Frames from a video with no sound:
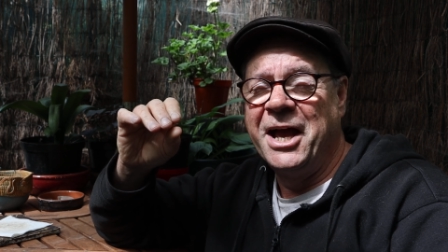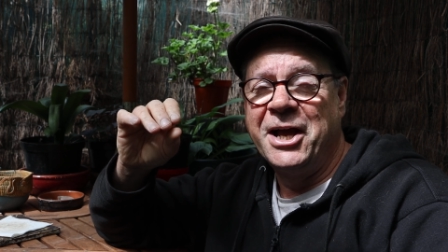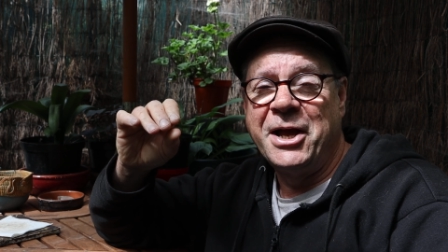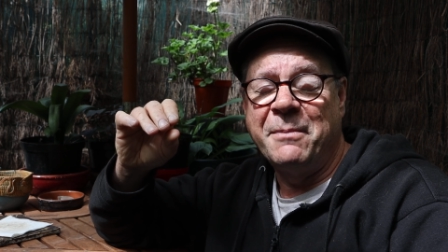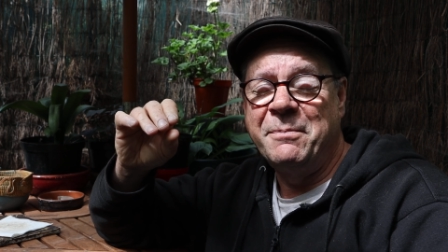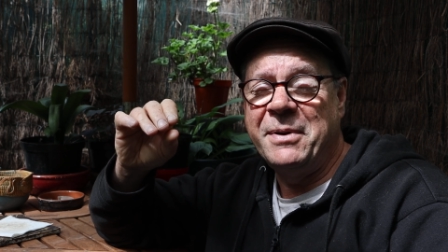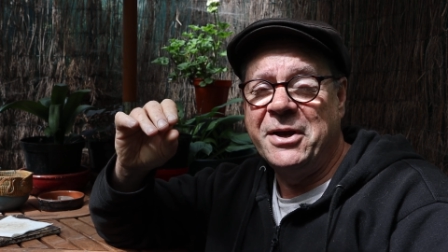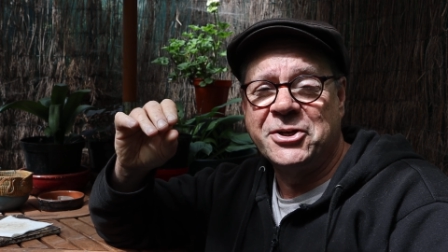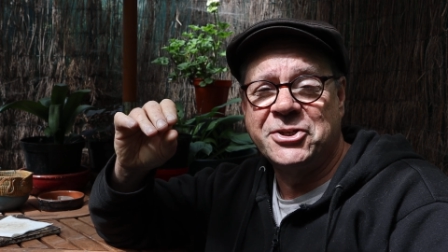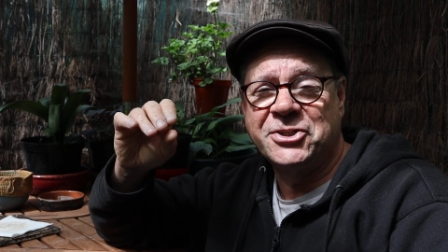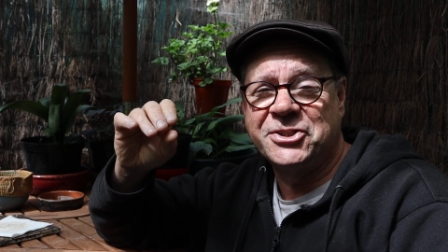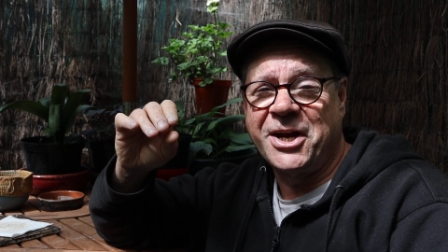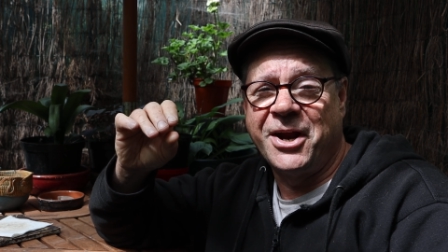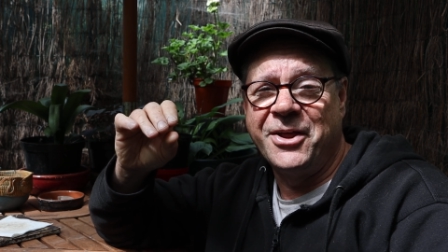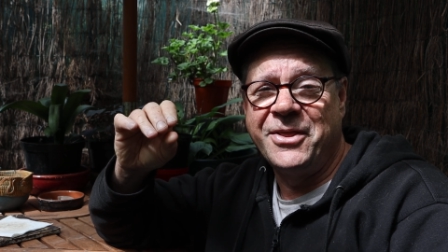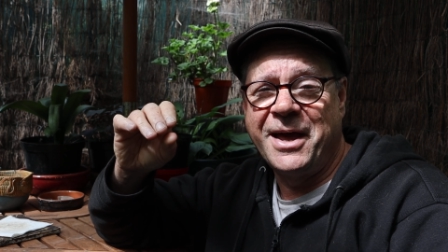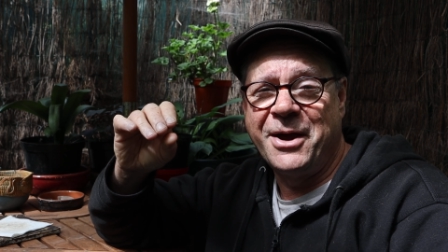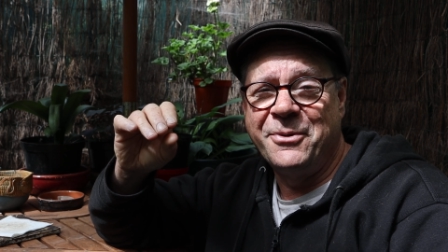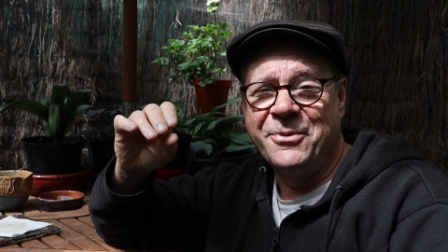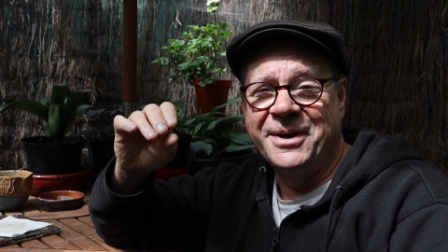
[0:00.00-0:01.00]
I better
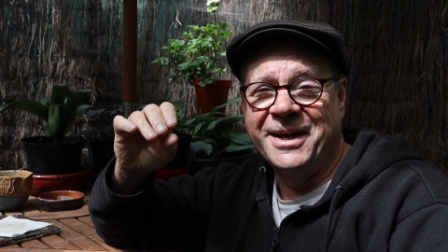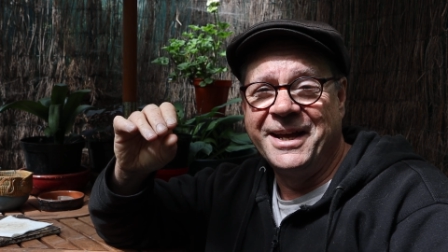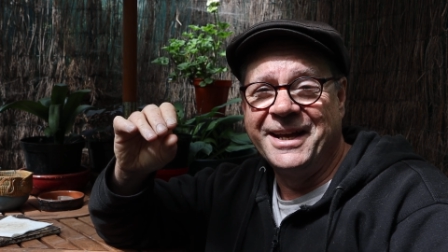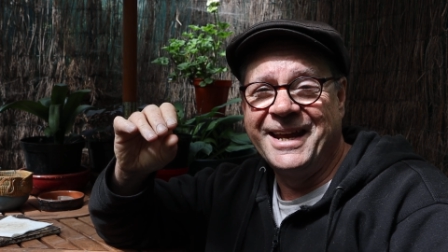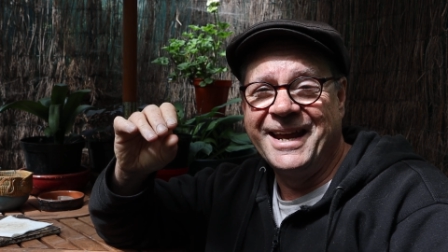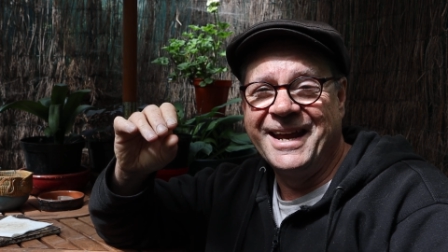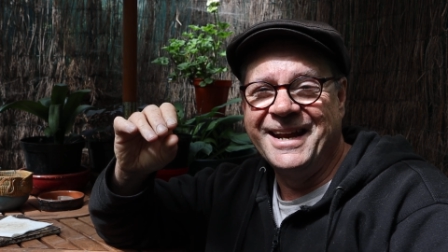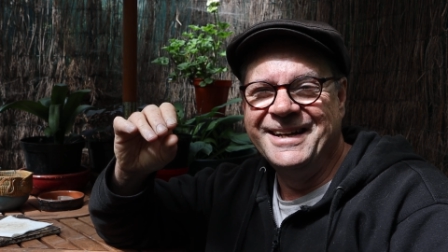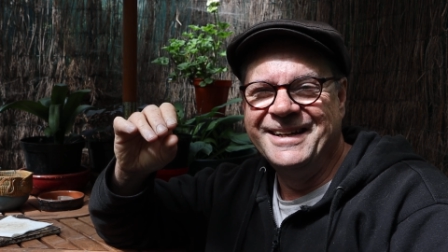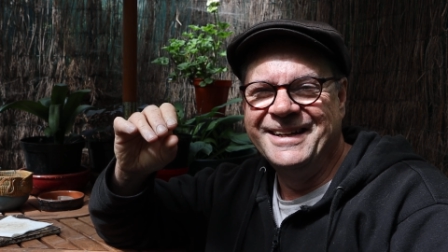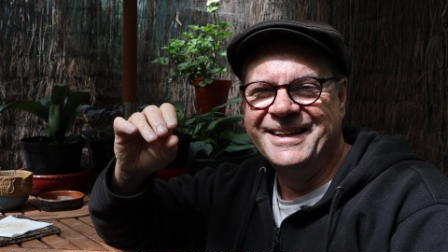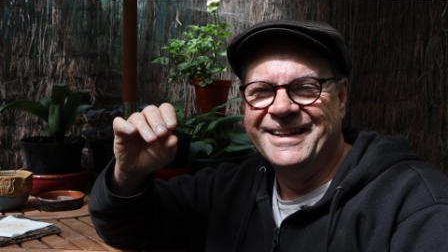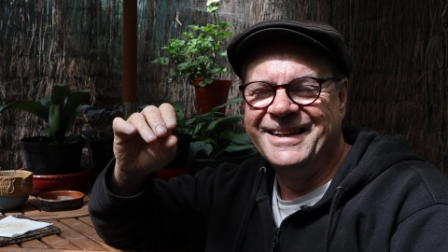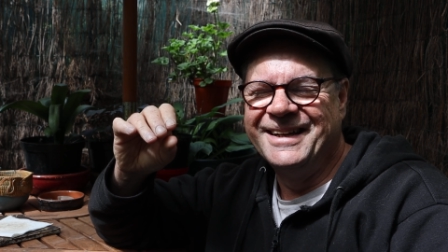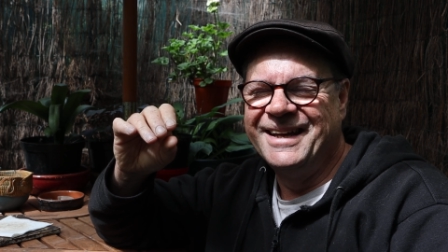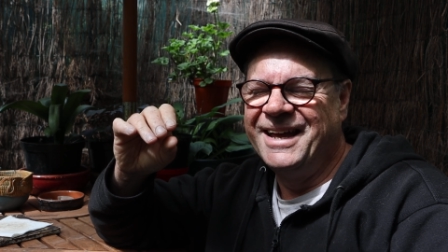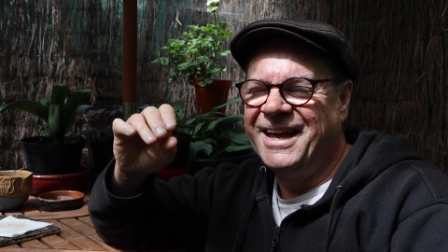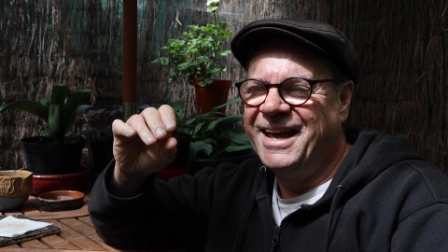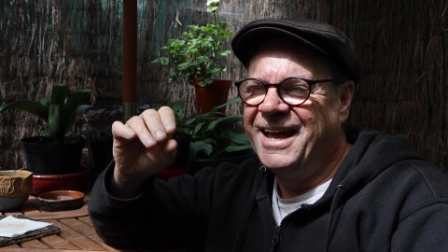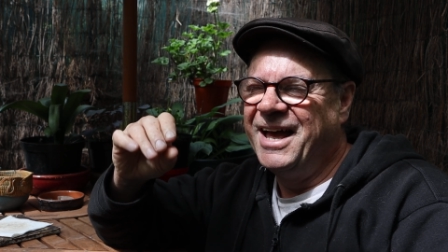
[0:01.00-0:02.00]
start that one again.
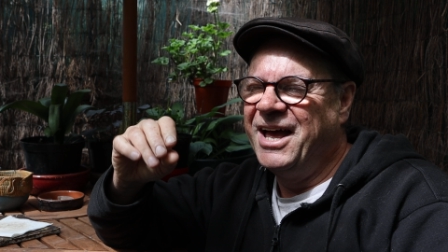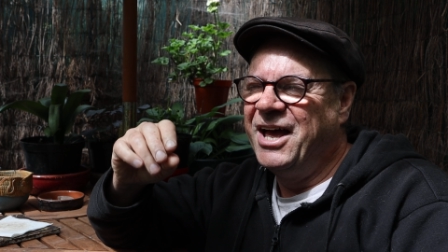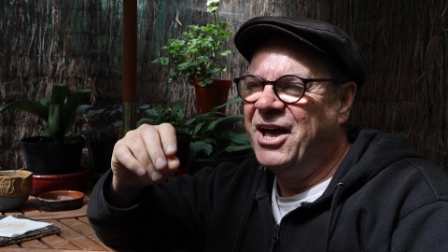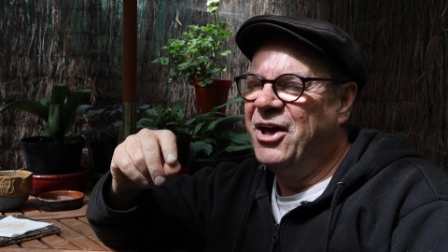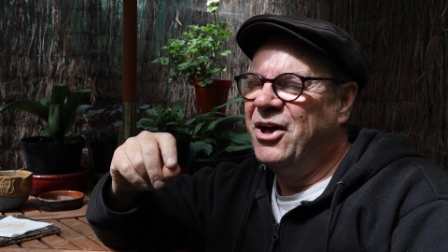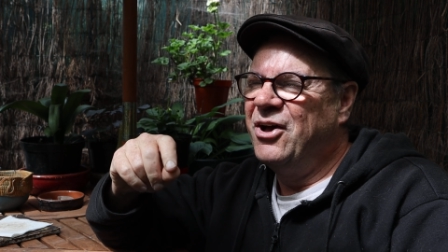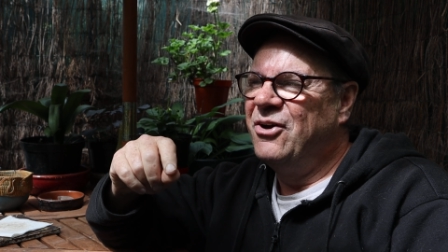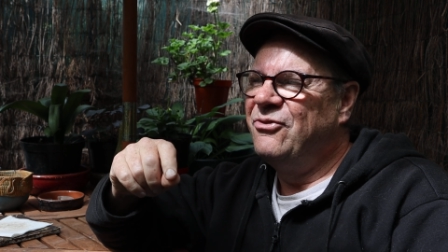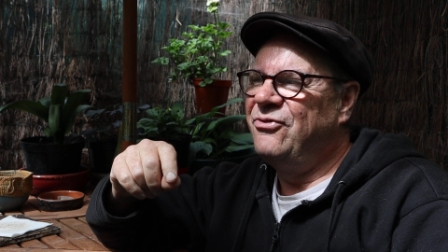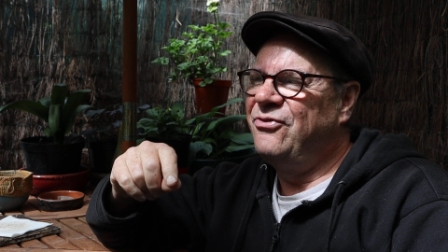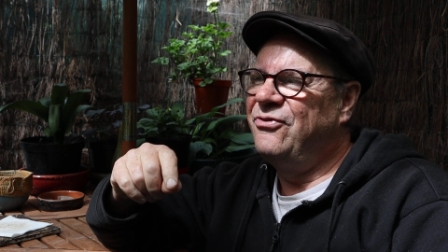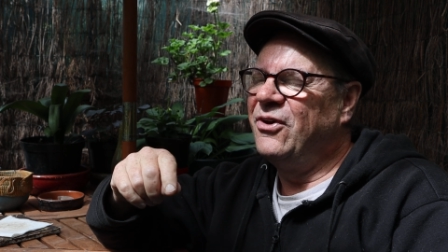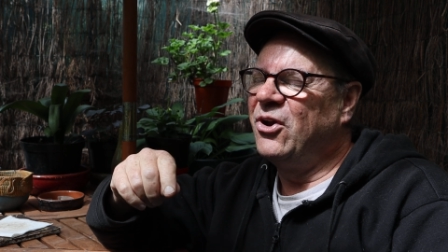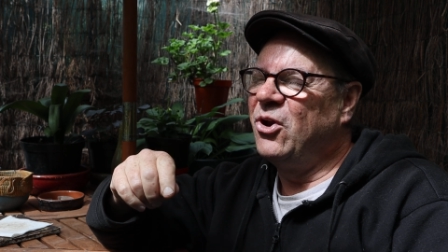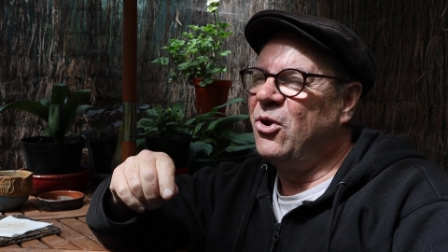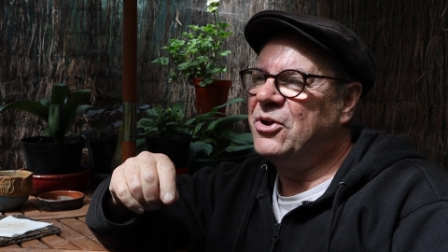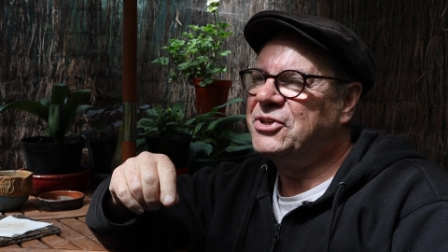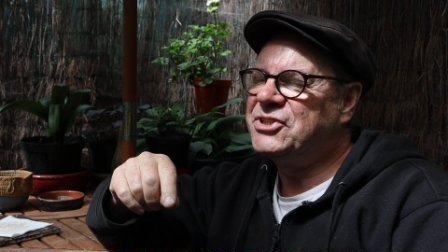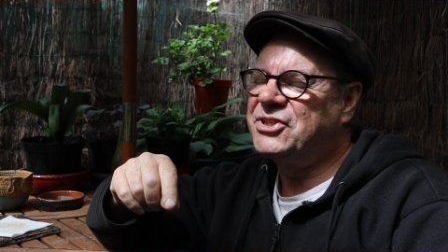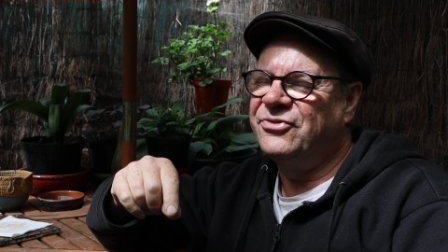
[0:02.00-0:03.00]

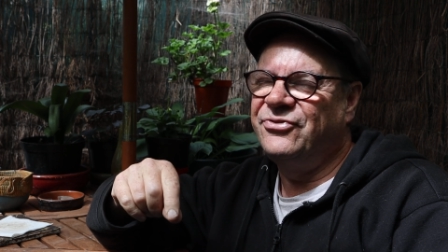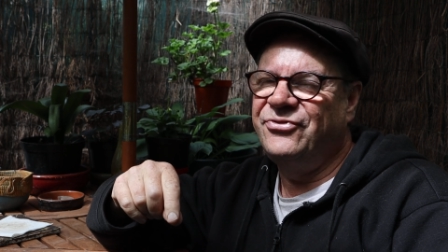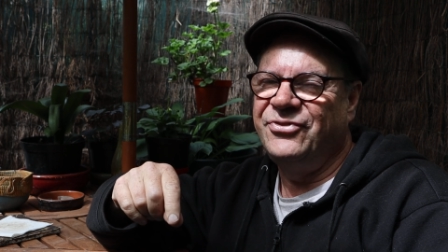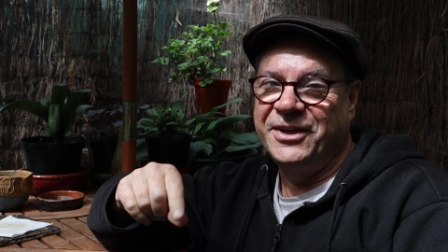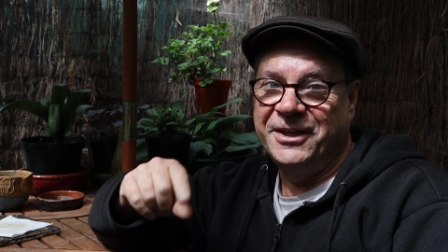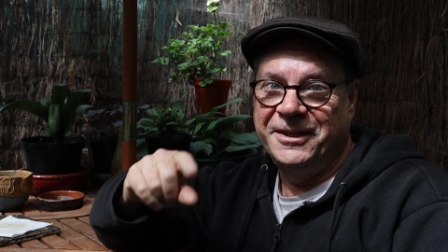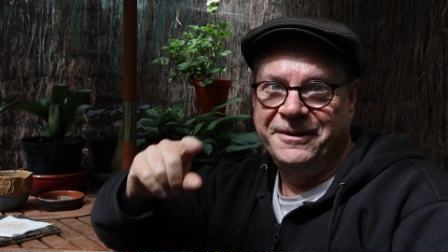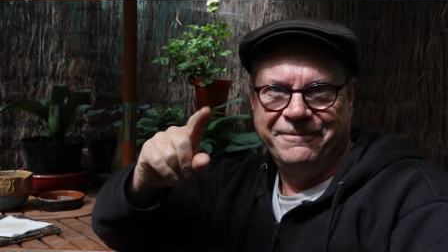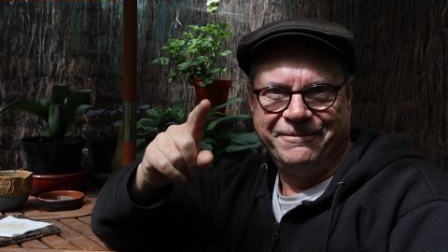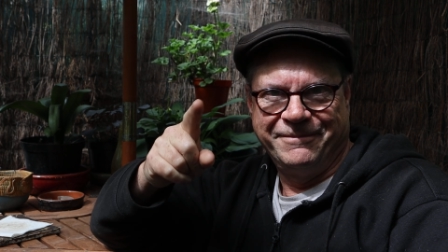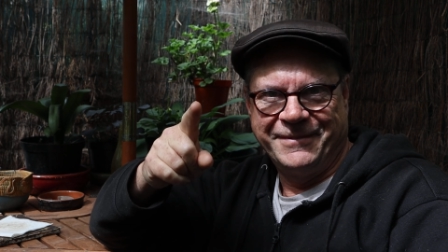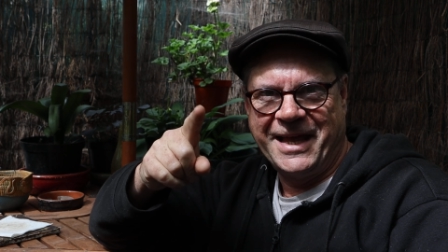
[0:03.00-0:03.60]
Philosophy,